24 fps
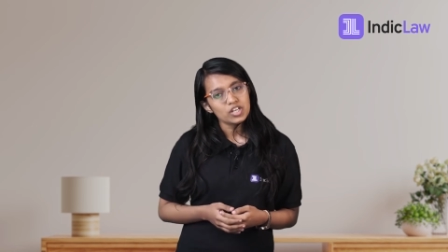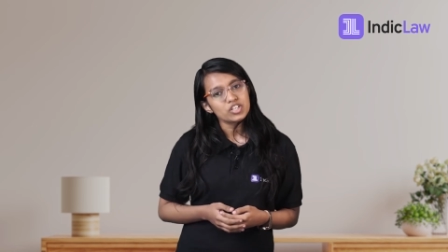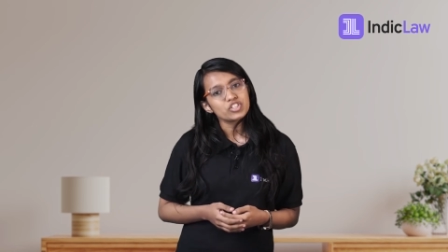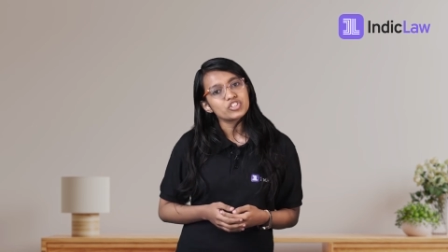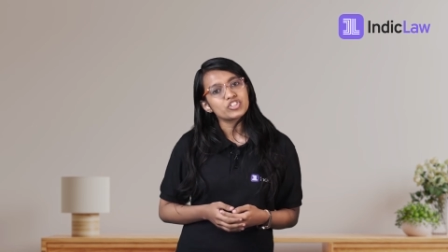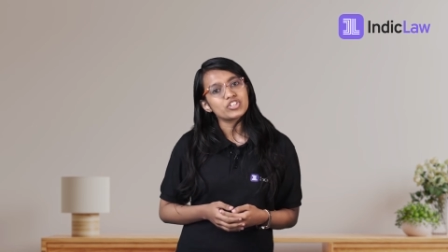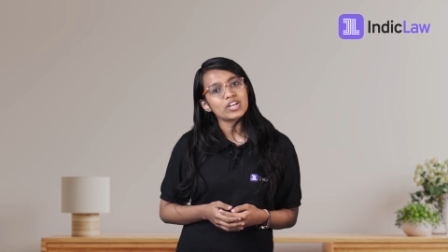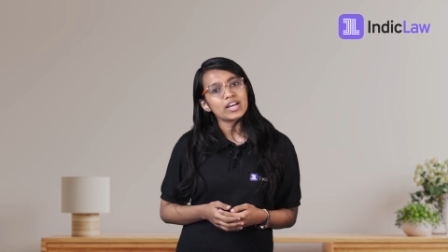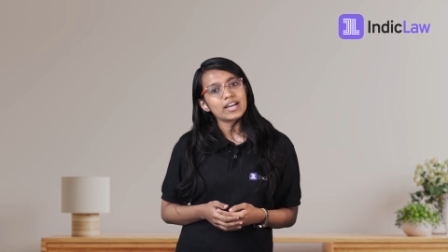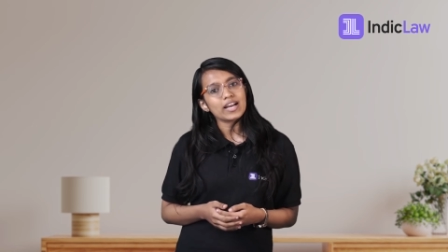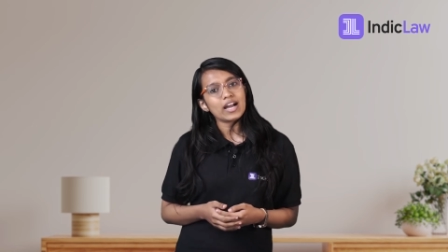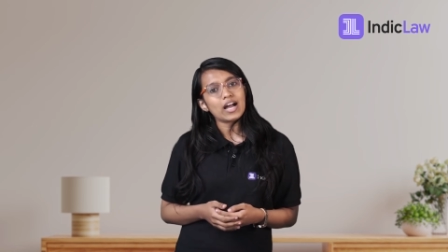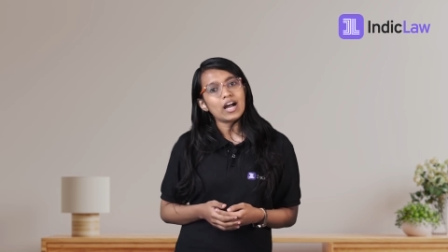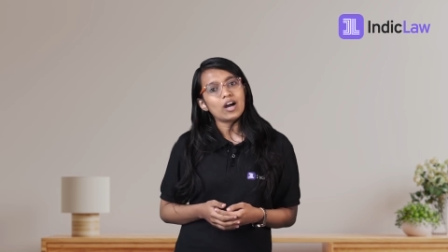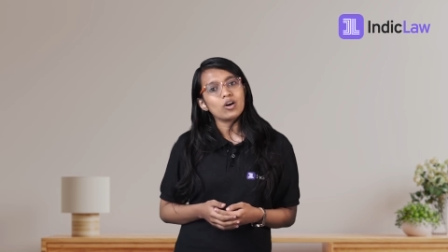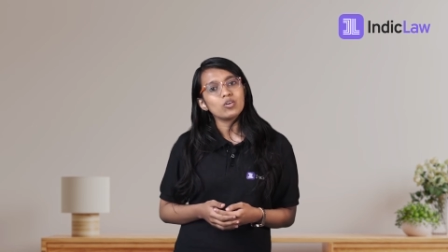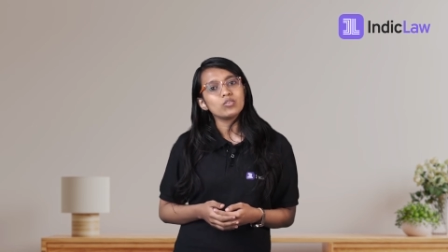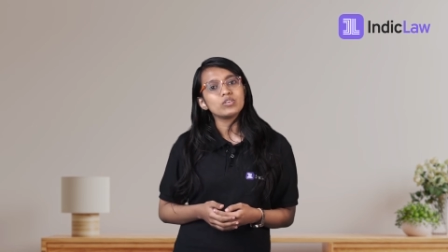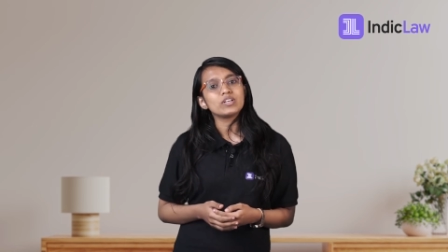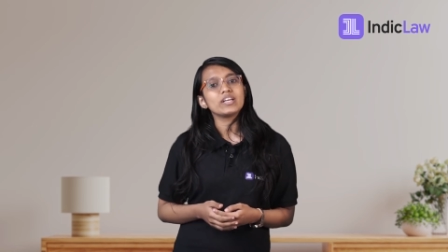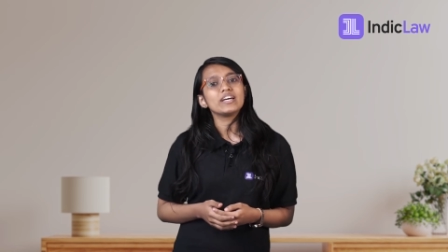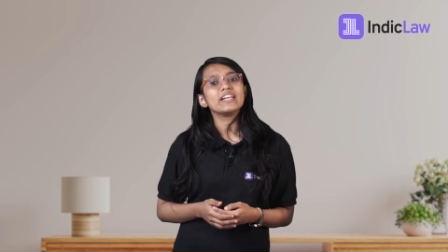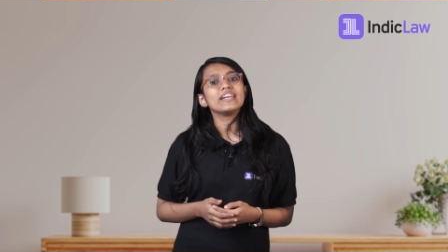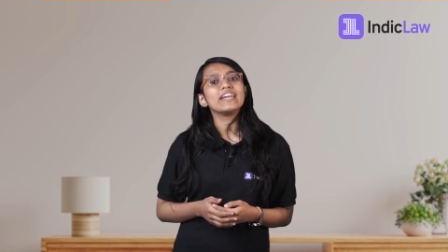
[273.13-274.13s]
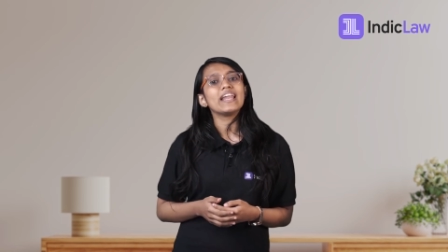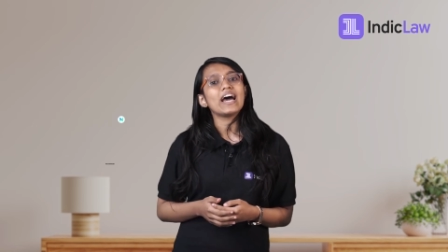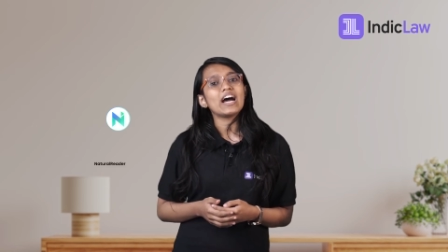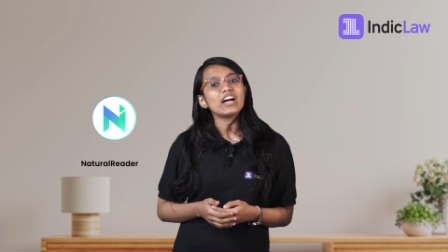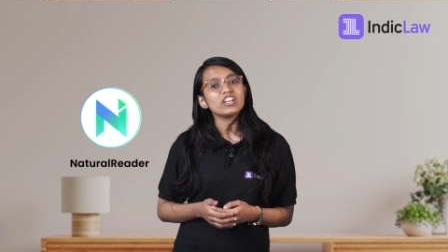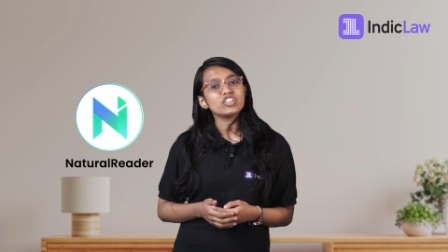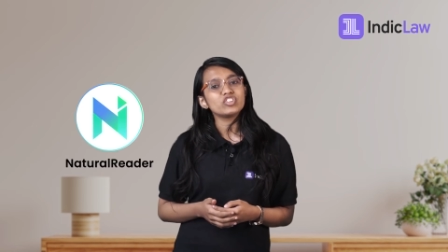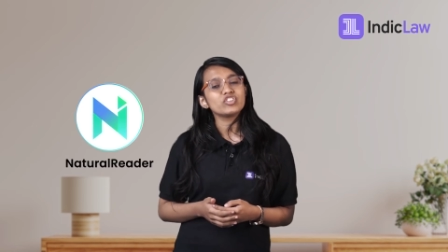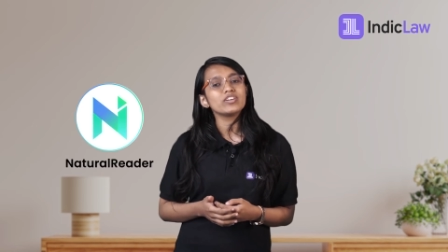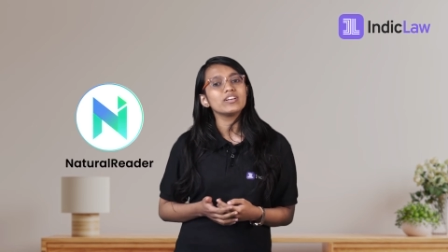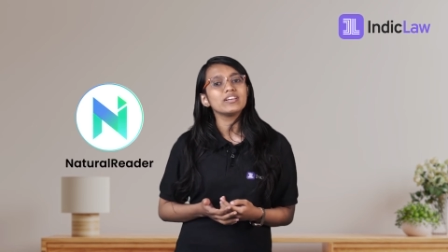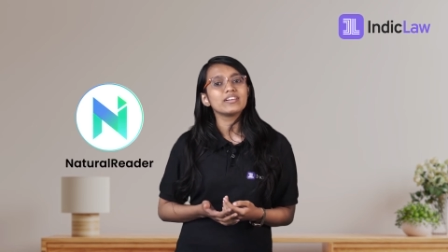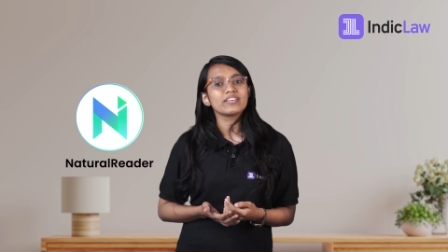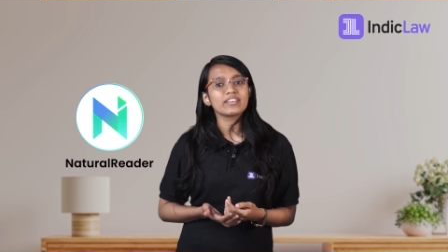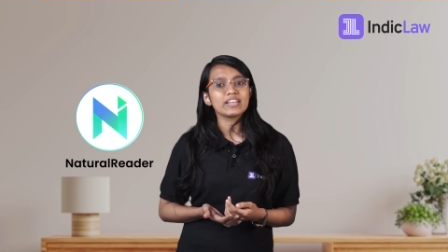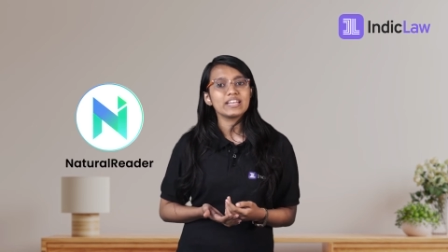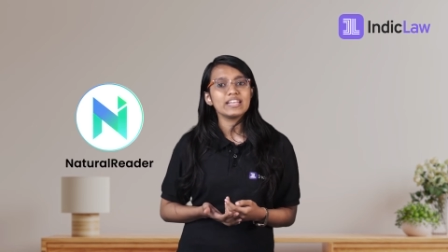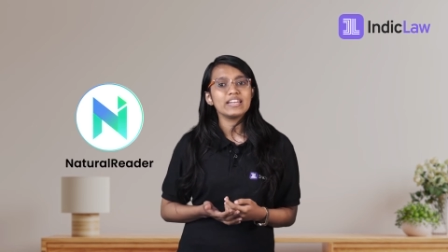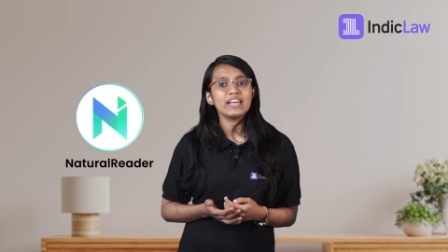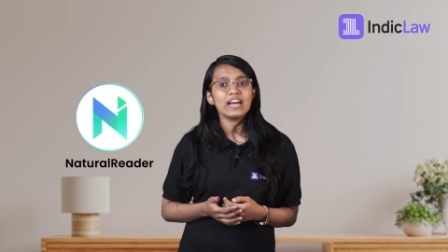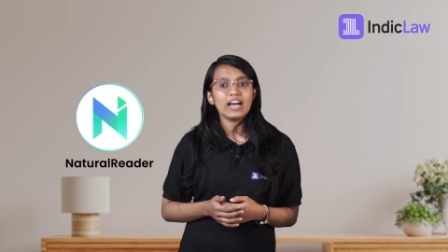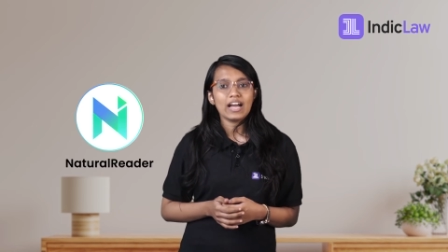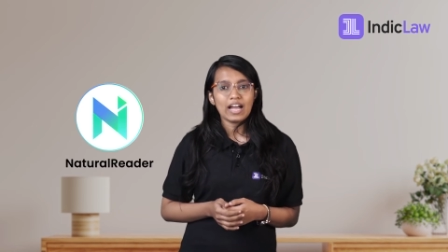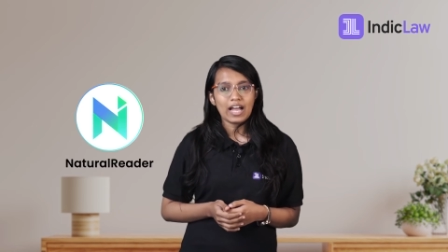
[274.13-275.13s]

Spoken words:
check out Natural Reader